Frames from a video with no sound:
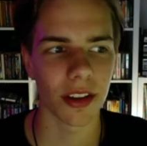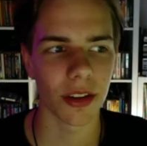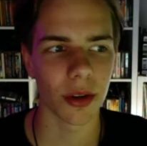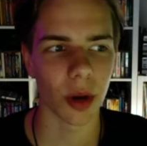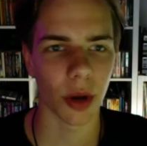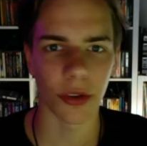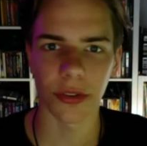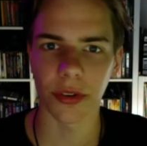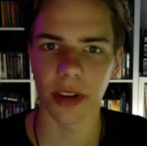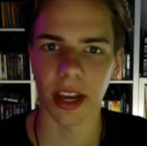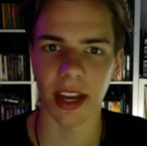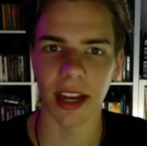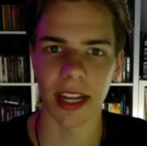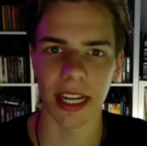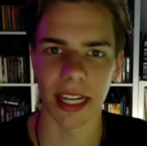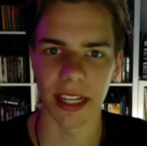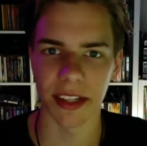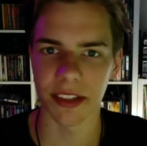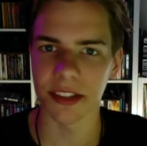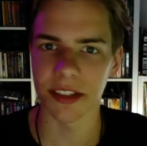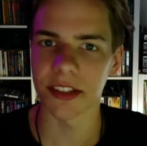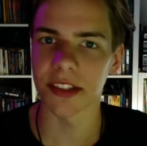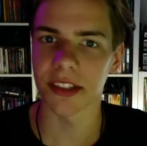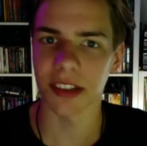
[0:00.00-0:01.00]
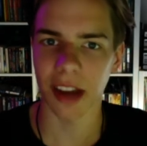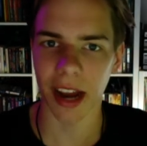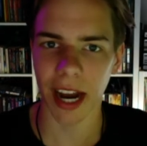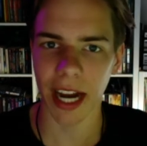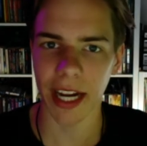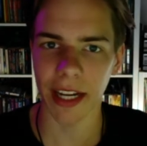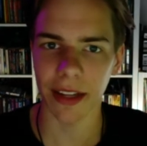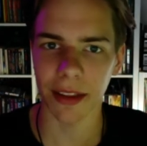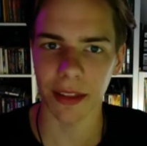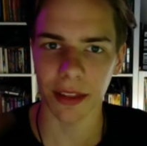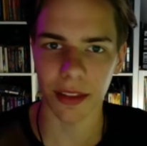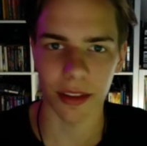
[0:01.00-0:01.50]
also get
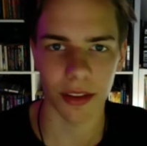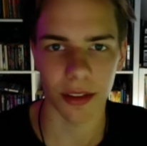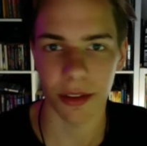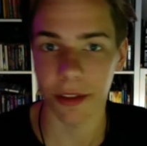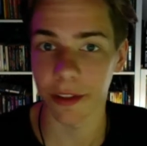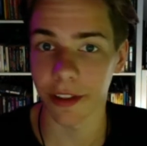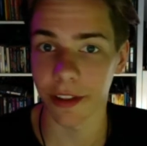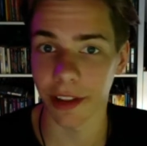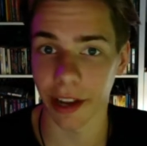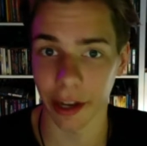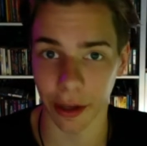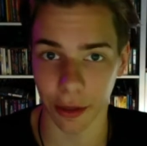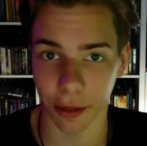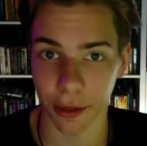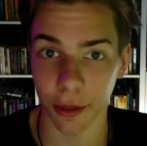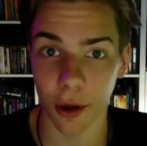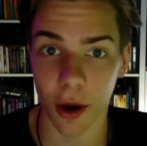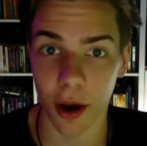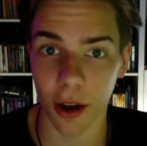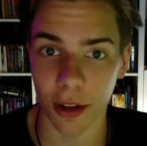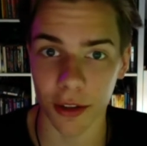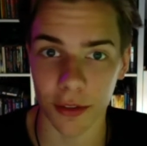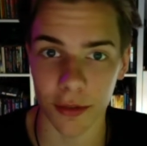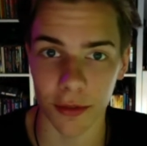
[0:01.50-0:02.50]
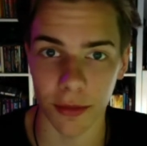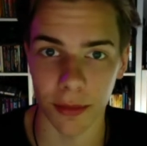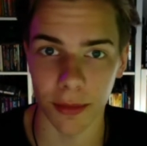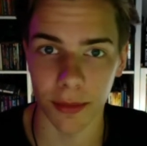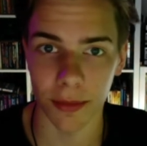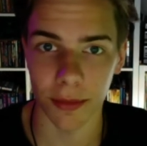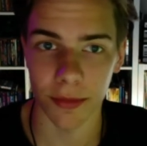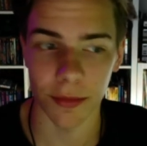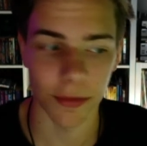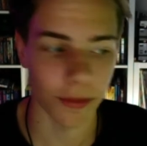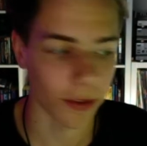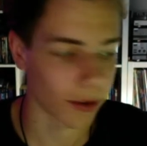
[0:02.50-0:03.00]
insight, like, thoughts
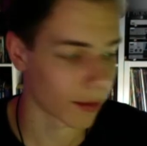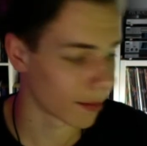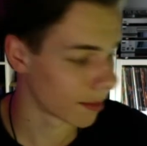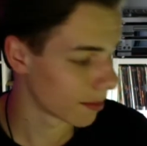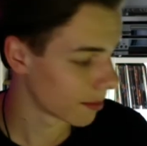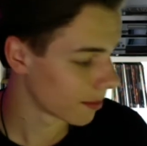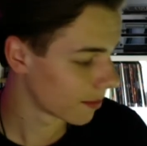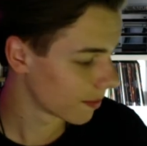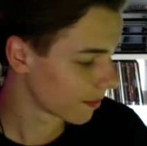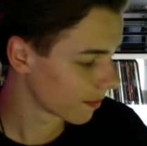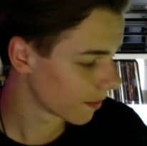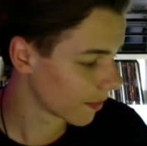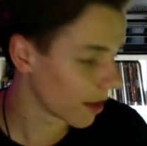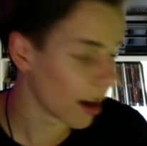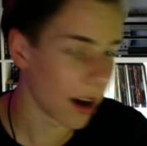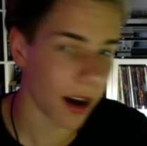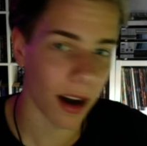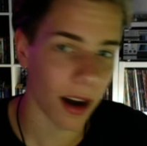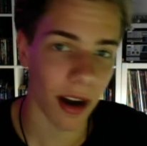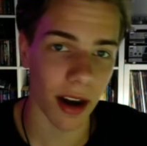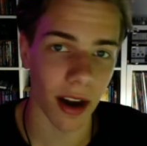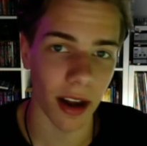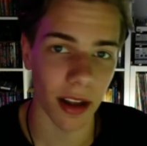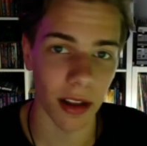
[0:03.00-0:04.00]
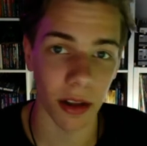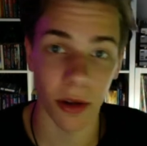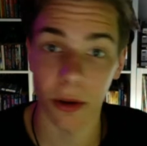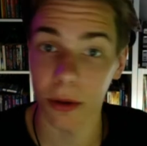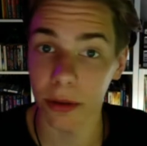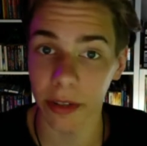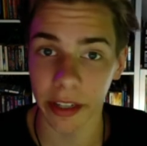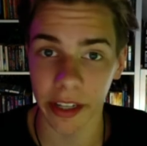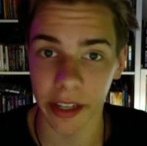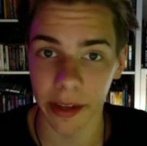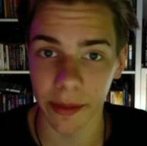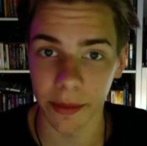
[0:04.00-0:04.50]
from
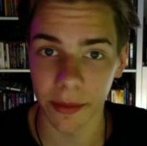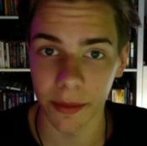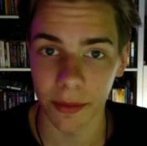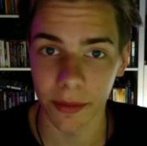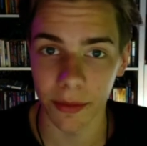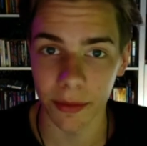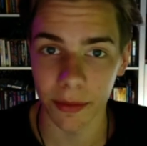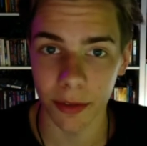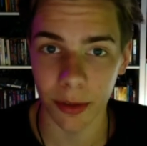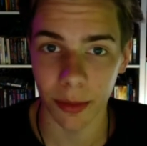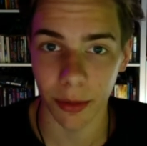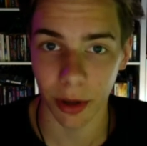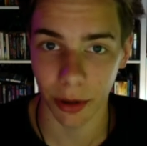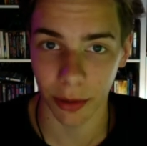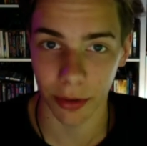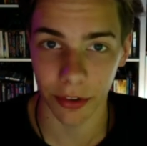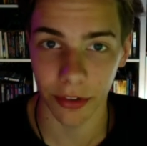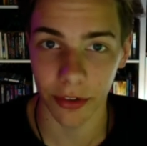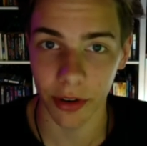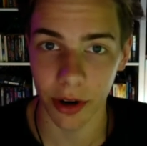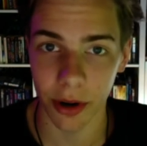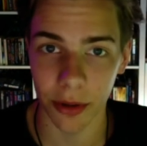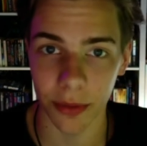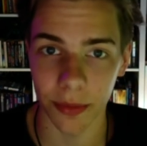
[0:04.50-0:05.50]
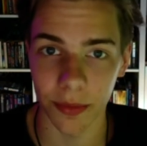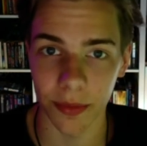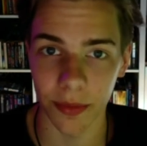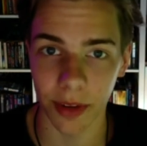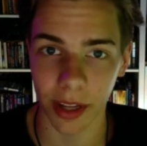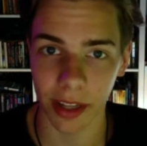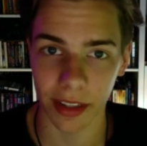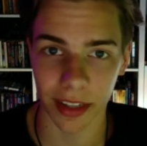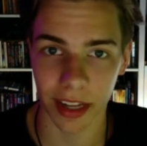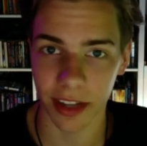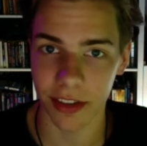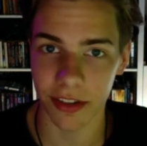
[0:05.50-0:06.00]
Laurie Strode.
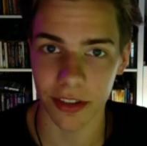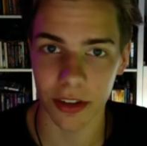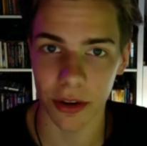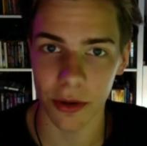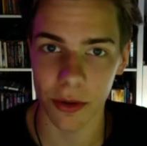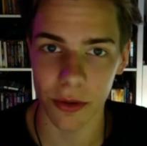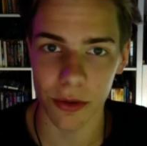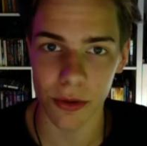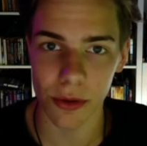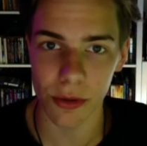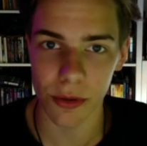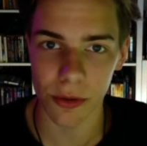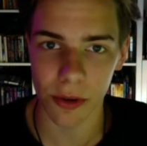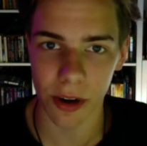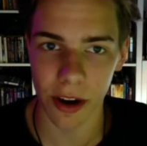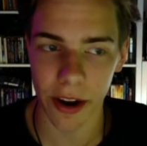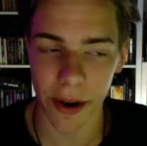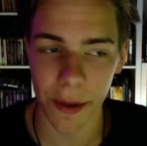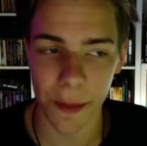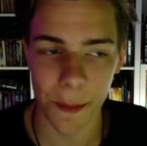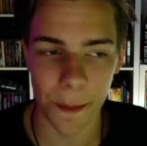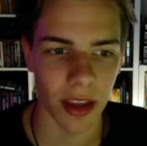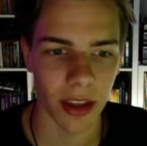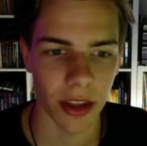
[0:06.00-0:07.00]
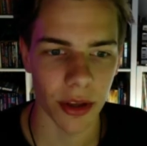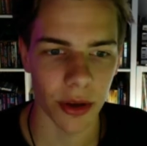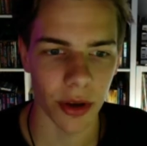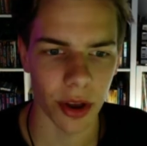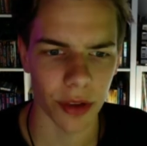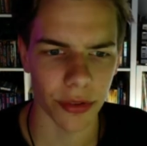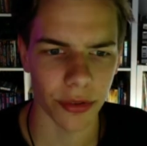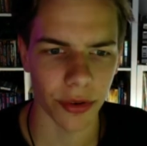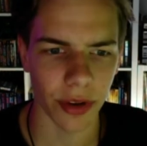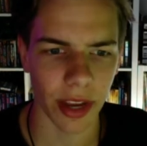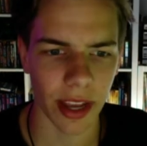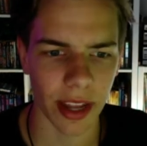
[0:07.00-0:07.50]
Like, that's so cool, right? You
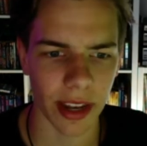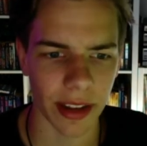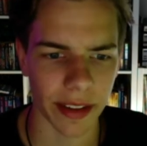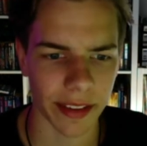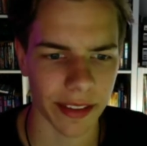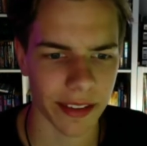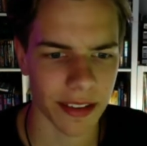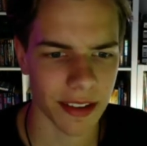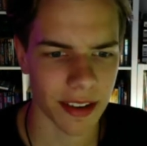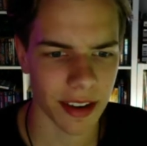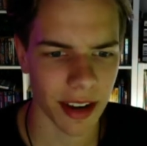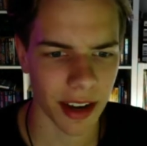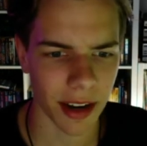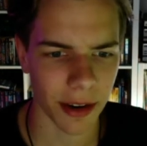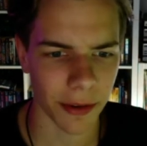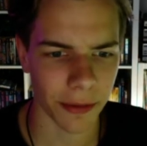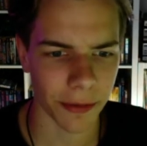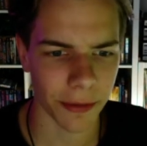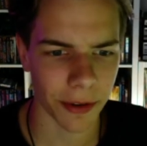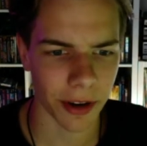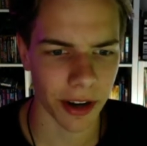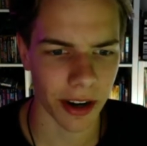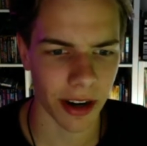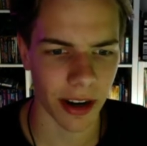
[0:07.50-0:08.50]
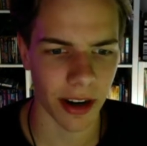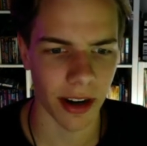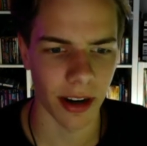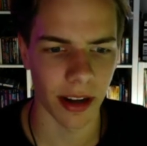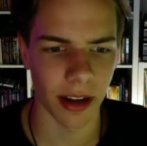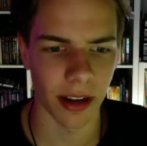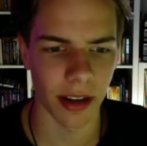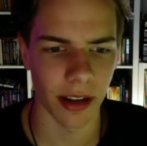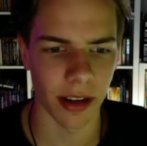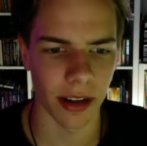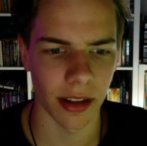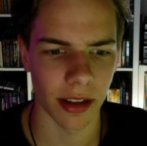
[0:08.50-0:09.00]
also get kind of
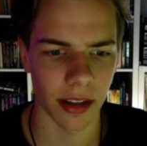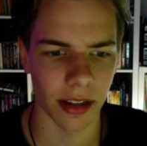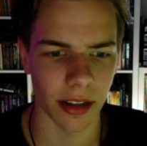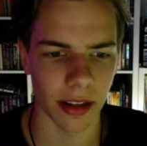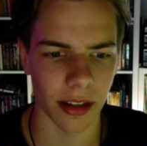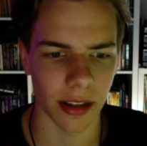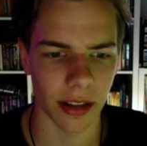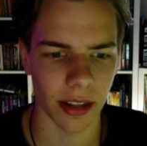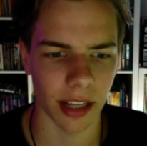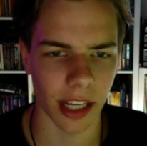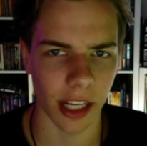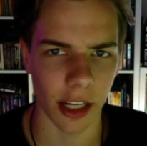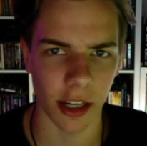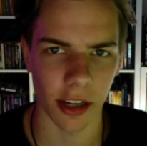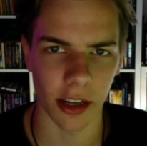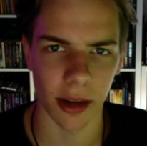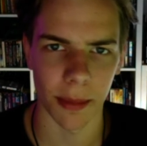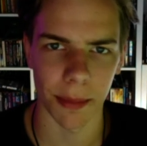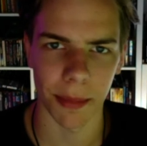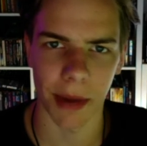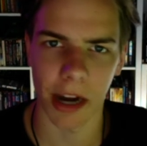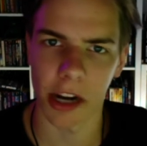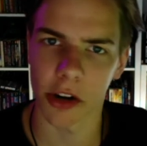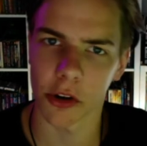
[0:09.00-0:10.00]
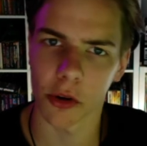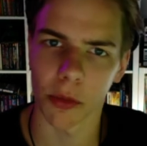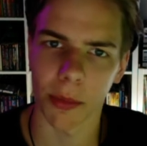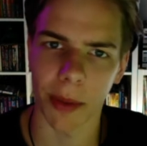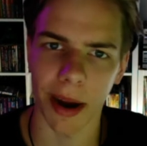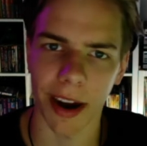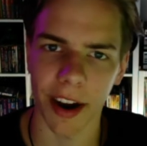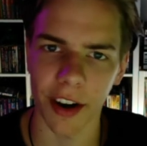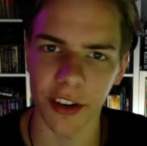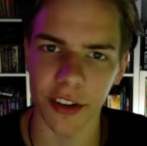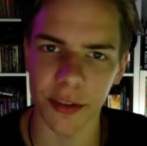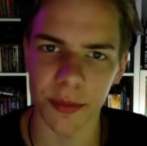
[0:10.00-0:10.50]
like a Michael
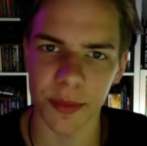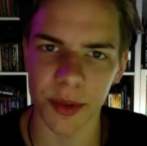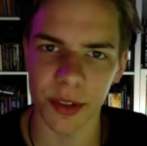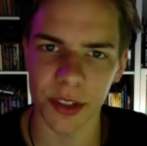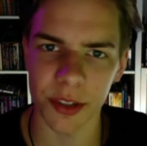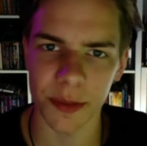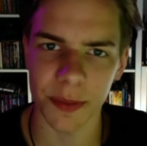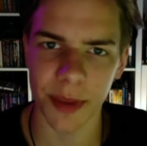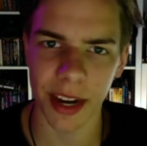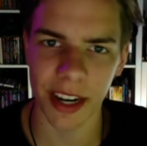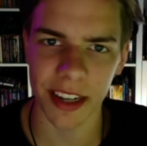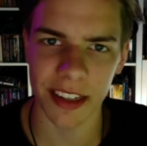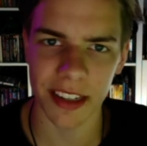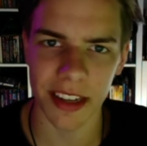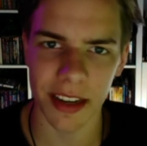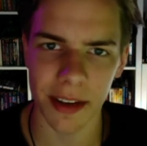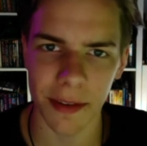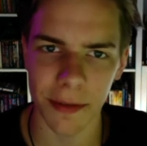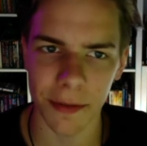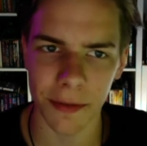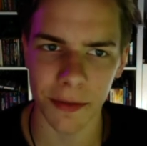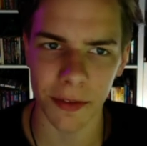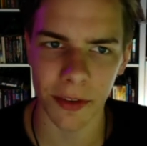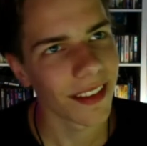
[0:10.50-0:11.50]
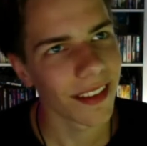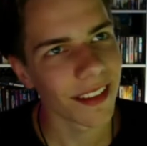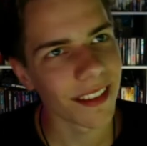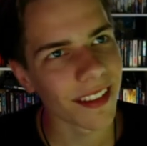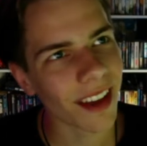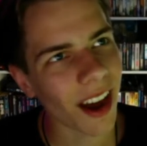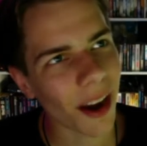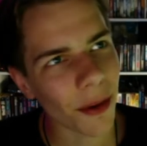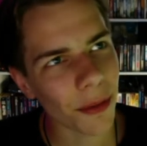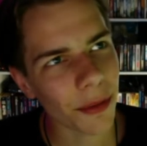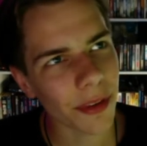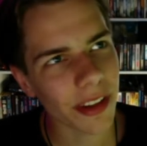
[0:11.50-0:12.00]
Myers perspective.
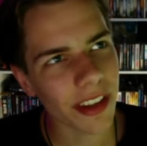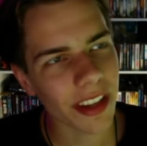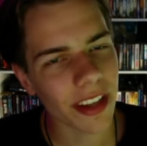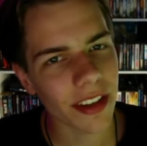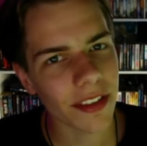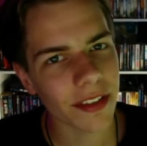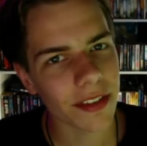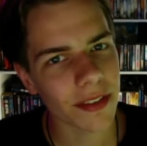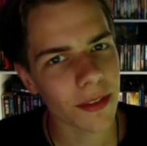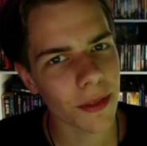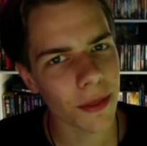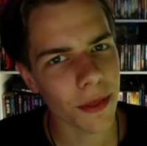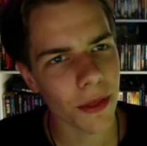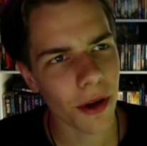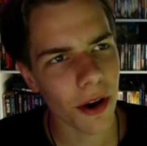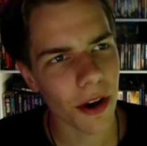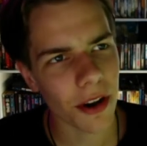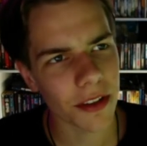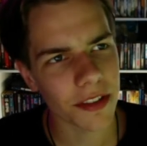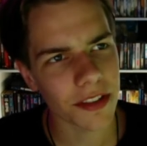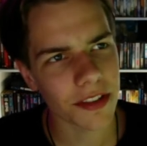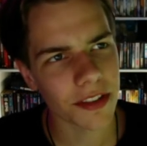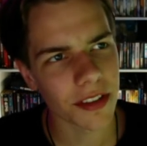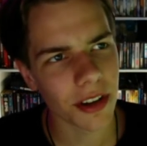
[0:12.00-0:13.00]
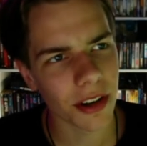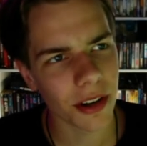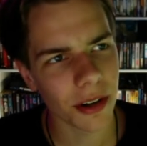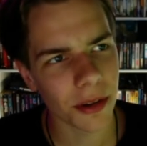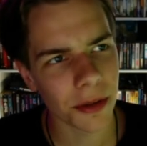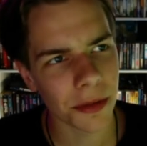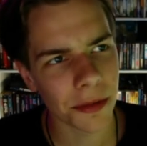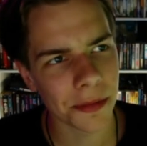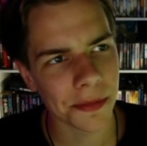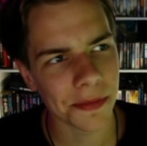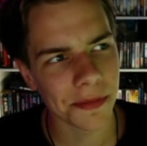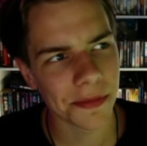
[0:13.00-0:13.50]
Not really his thoughts
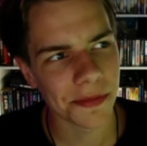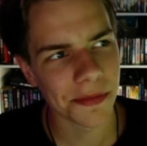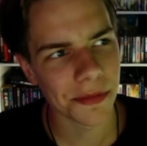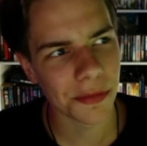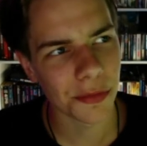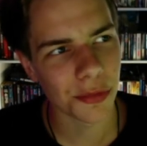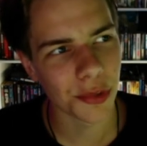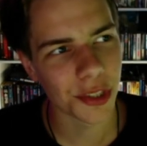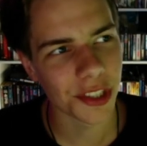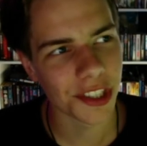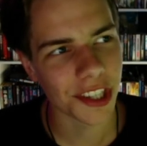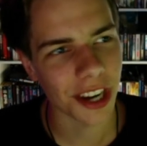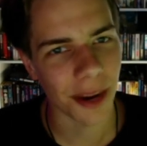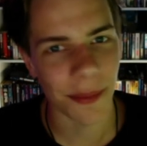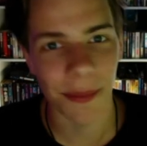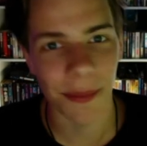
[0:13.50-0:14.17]
though, which I'm